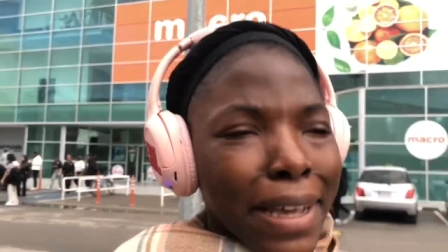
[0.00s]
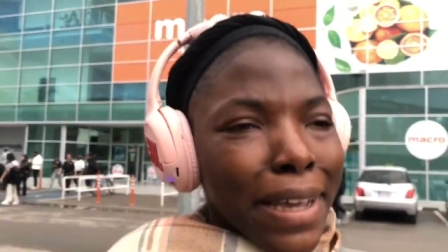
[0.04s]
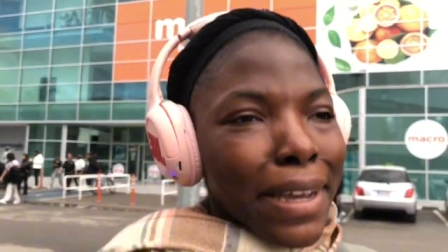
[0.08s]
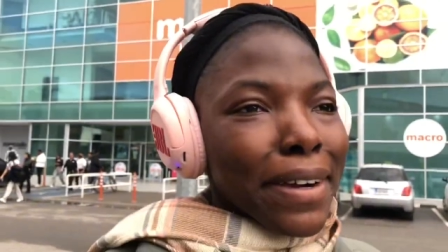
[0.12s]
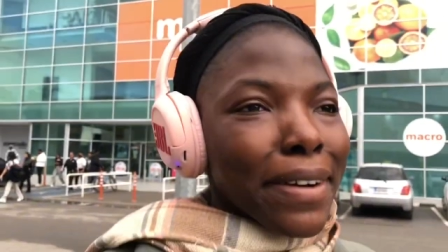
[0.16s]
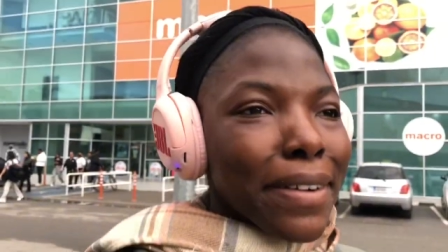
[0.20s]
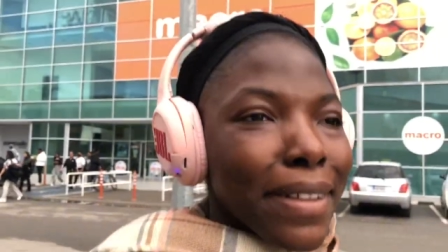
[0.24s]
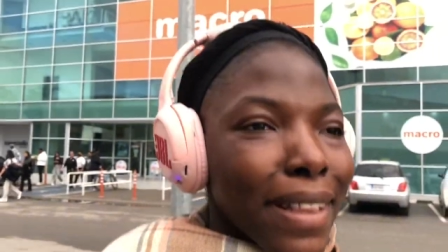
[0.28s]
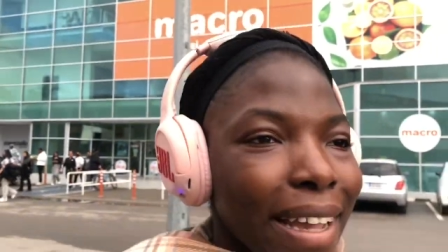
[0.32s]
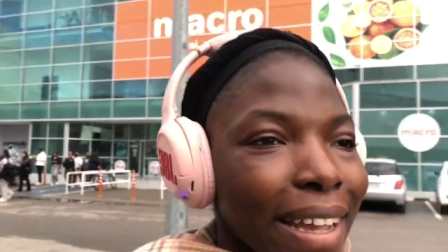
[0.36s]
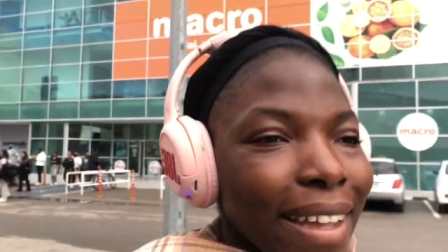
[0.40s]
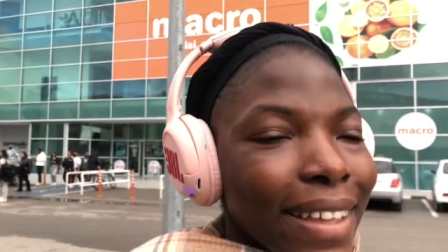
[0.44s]
girl
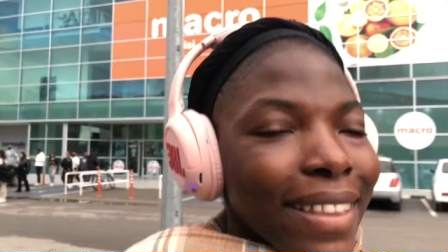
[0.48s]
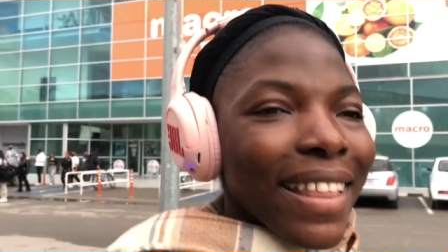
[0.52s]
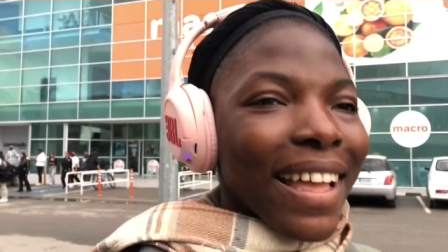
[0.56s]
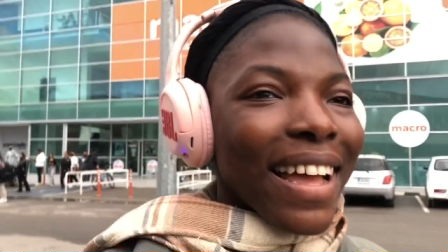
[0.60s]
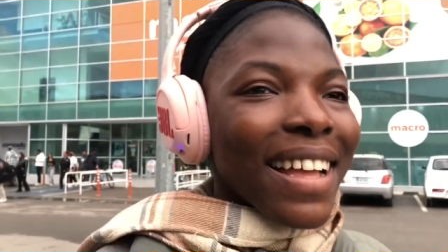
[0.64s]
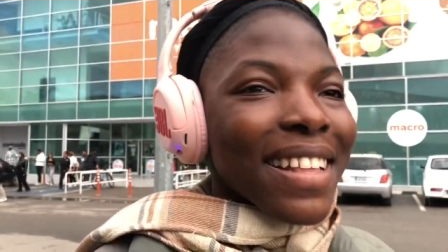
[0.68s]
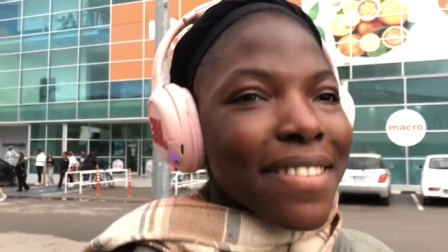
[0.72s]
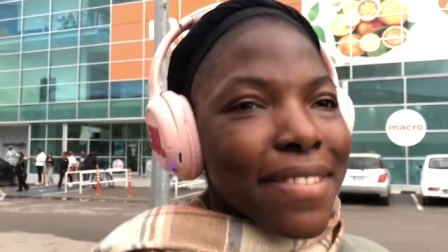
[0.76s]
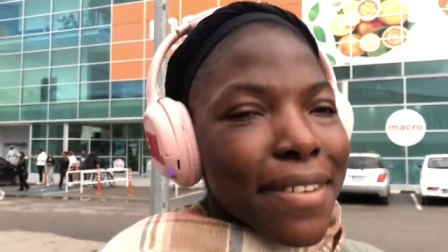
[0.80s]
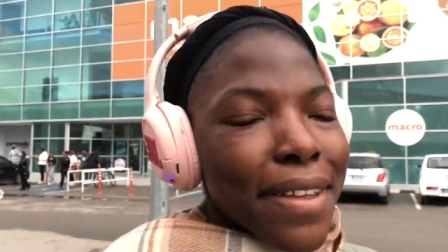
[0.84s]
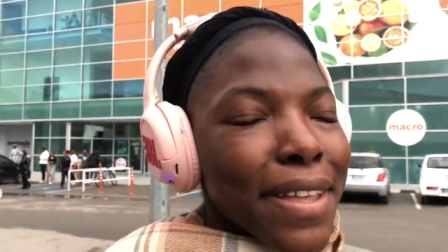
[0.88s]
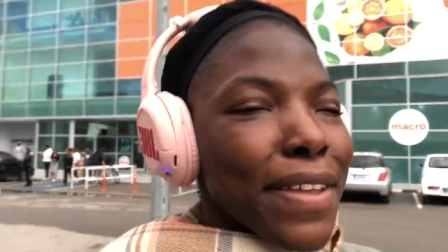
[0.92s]
like
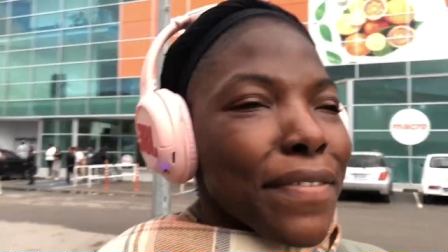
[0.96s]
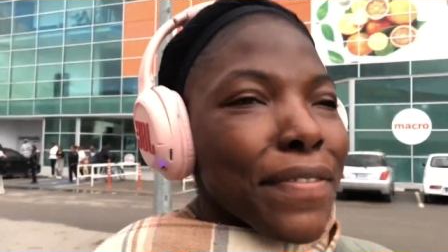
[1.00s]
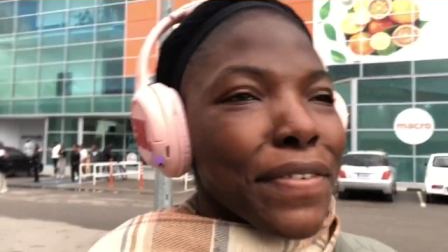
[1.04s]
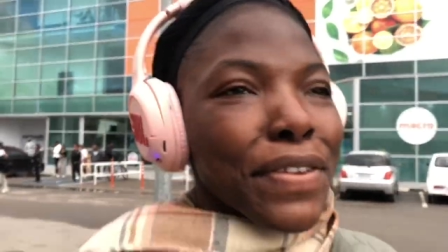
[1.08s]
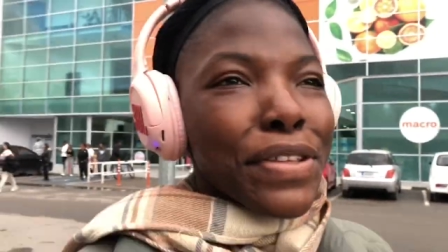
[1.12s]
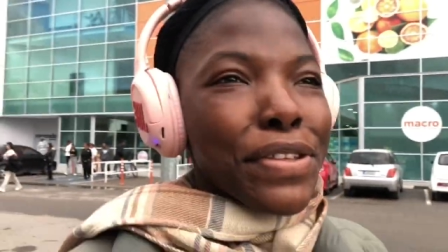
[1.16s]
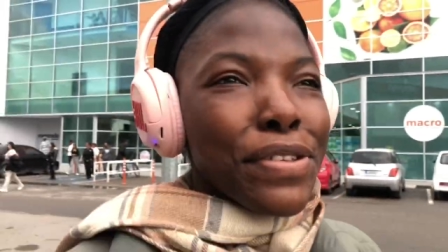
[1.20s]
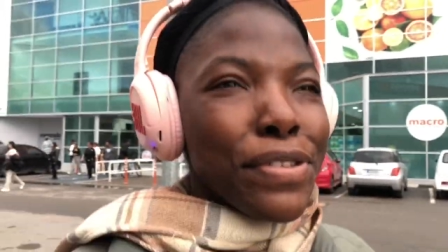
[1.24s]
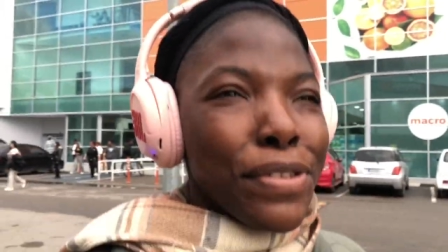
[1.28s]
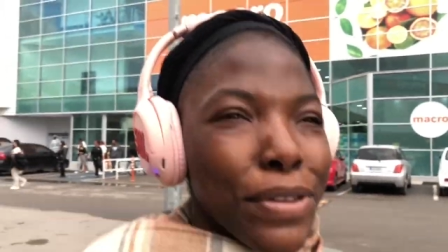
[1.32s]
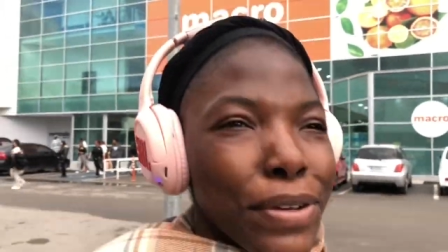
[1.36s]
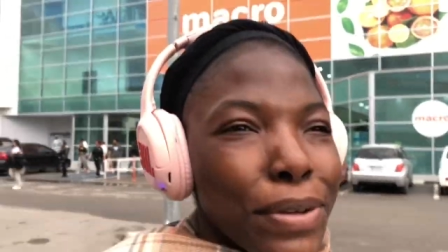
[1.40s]
that's not even
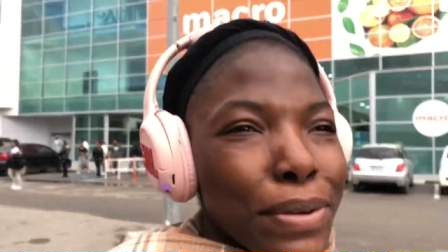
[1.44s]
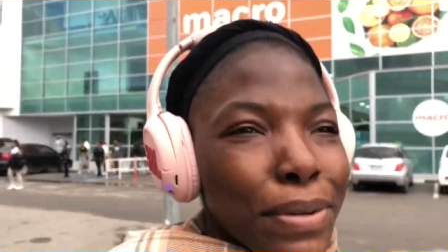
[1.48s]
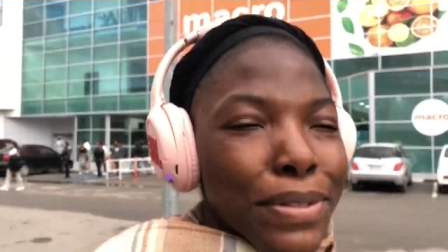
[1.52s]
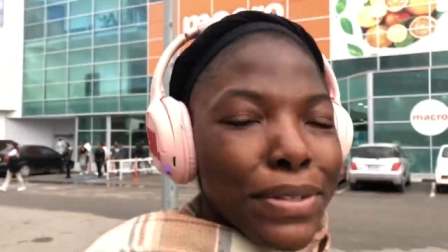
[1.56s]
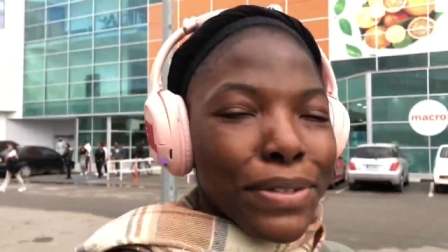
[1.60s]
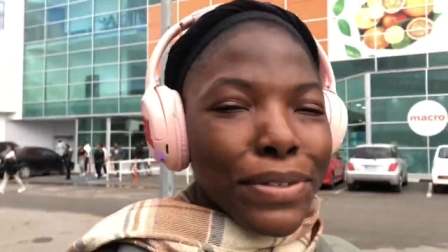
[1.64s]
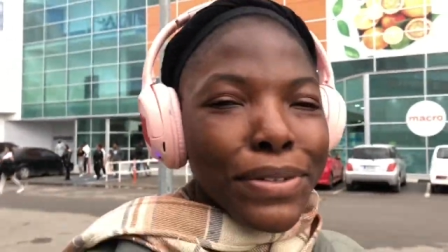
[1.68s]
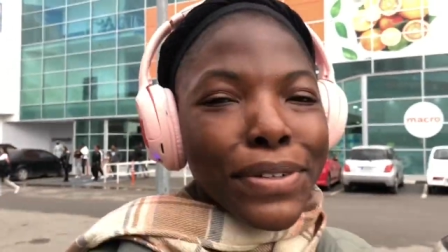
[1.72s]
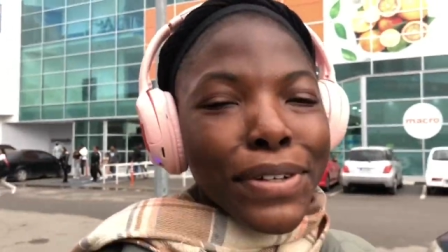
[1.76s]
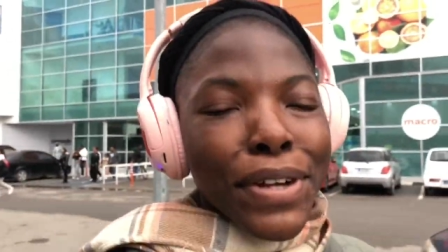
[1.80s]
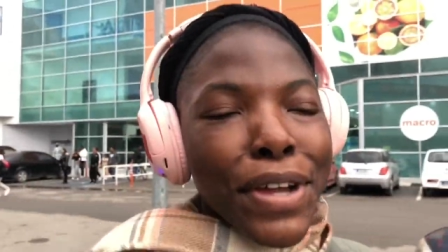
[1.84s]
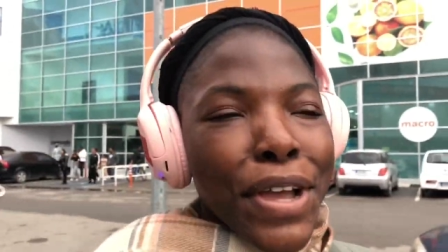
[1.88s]
news
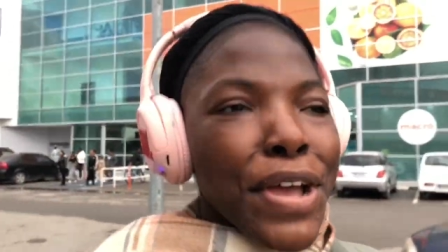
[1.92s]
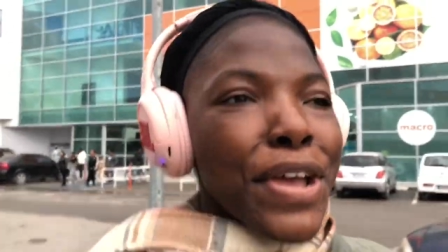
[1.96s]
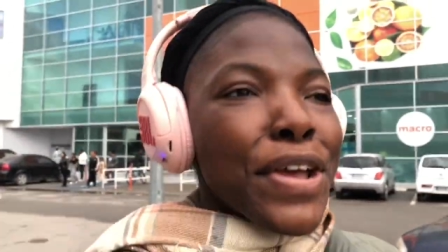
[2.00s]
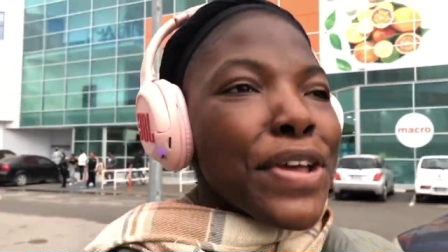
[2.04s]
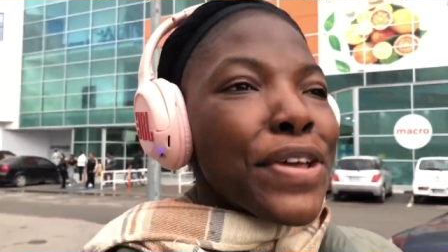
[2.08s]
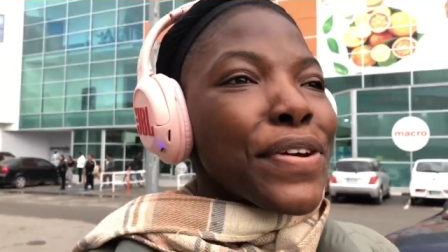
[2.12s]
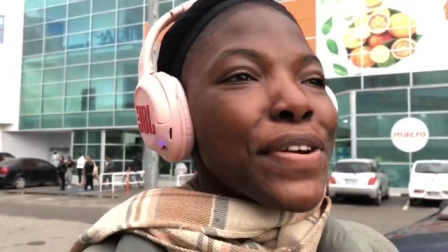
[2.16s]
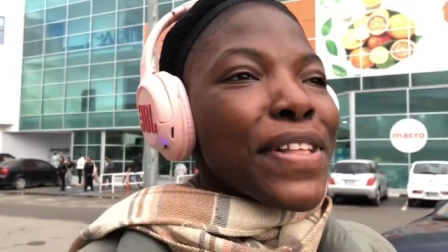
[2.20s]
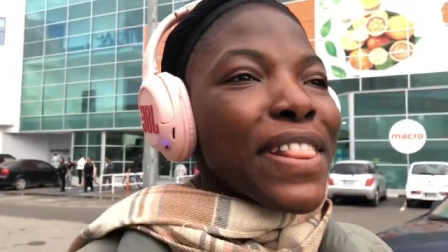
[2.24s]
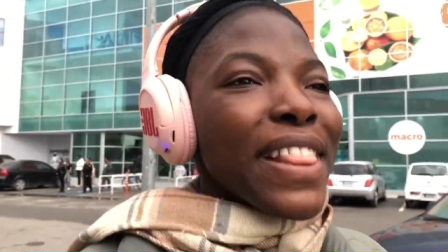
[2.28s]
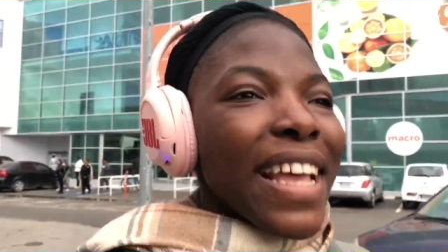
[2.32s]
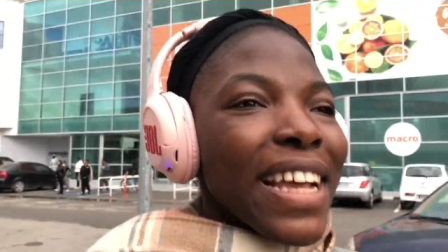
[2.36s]
you
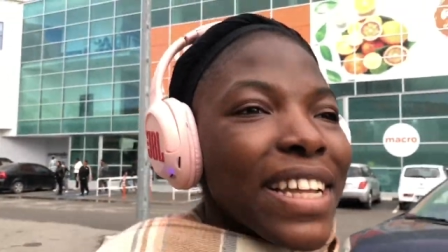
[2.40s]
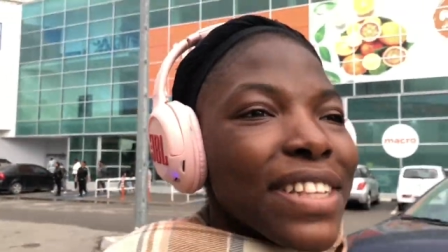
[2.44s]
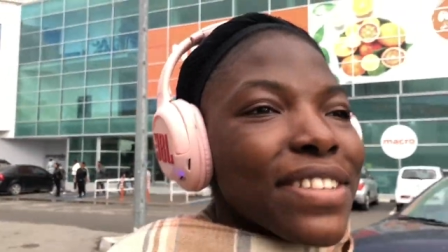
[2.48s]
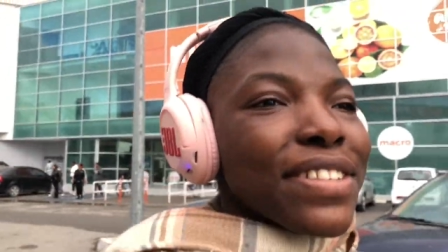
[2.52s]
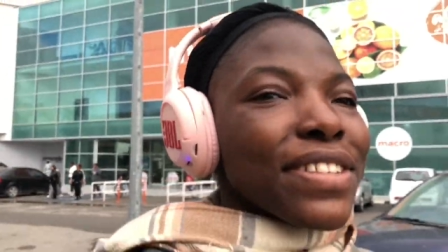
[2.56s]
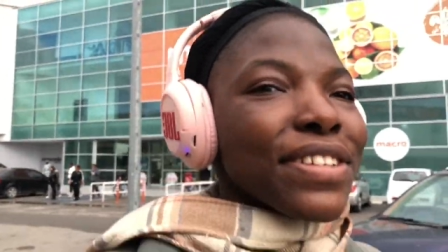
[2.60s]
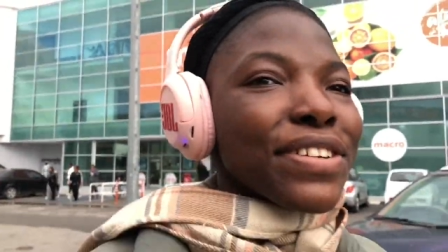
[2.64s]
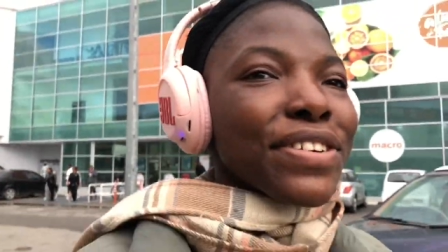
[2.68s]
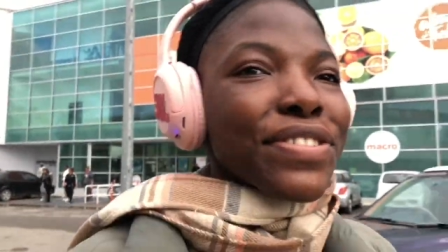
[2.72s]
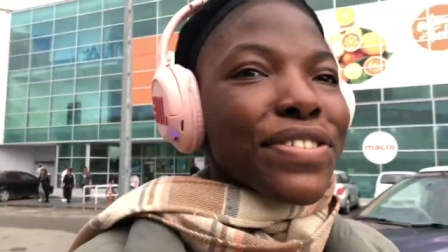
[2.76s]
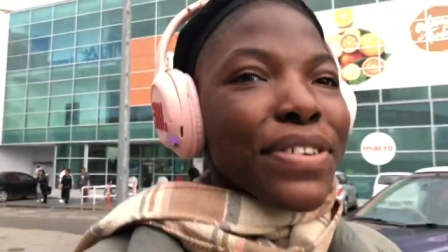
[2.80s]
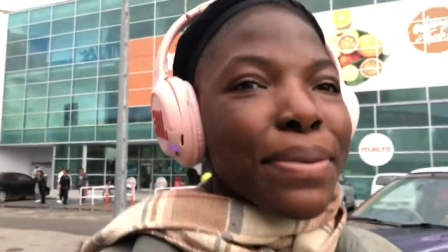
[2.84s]
you're the
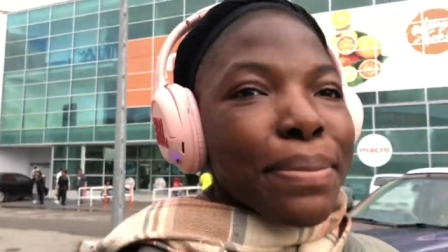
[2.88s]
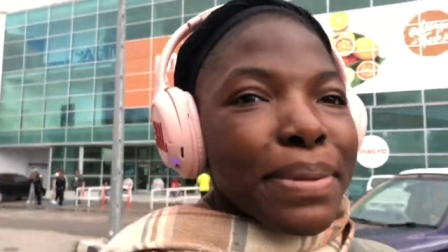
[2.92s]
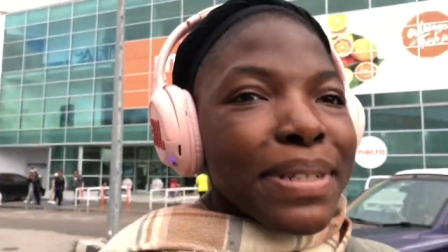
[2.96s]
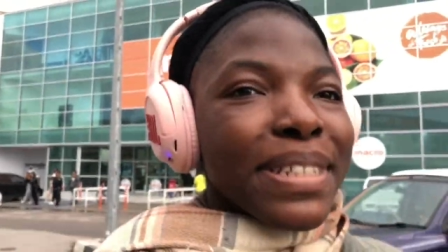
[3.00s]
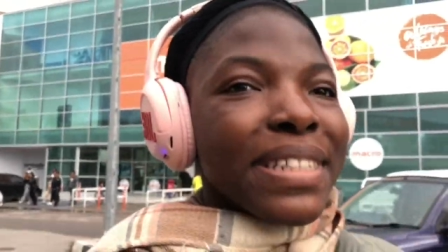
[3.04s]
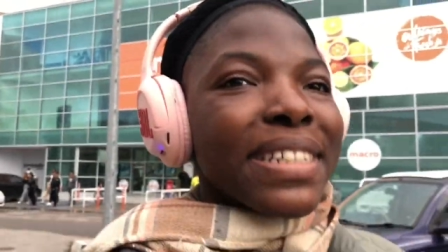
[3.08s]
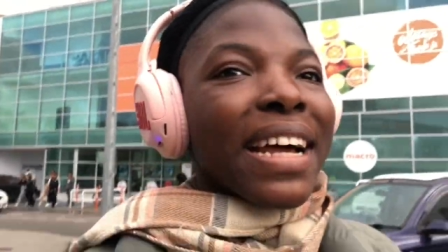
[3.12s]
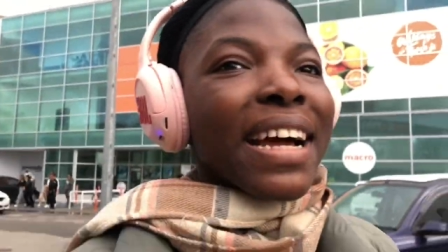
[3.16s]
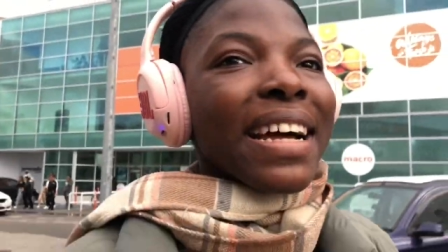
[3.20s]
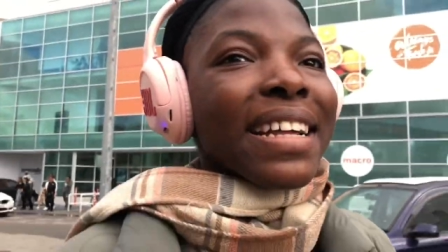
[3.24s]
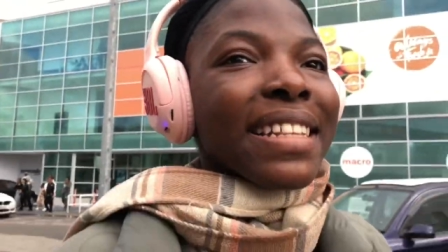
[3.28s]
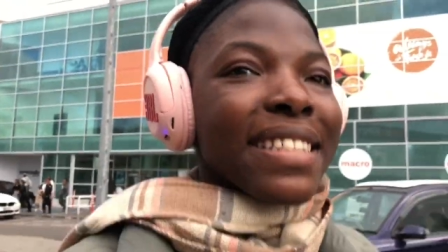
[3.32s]
group
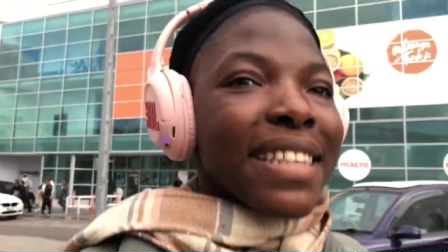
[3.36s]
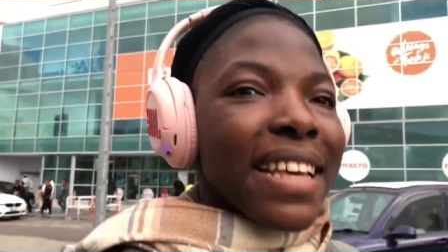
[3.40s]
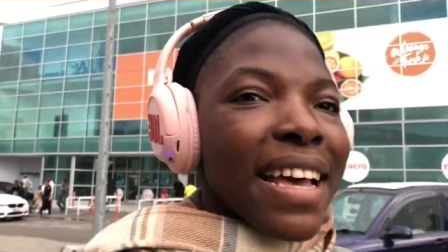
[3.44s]
chat